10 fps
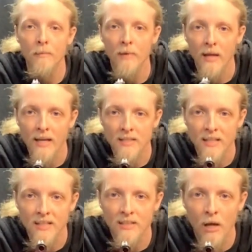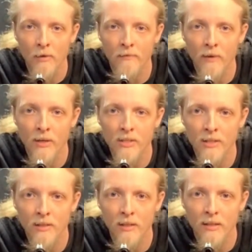It has the solid
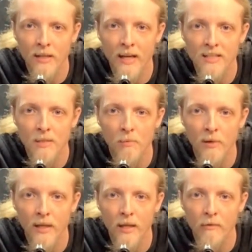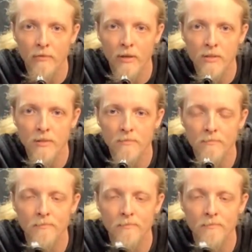function. It has the blinking function.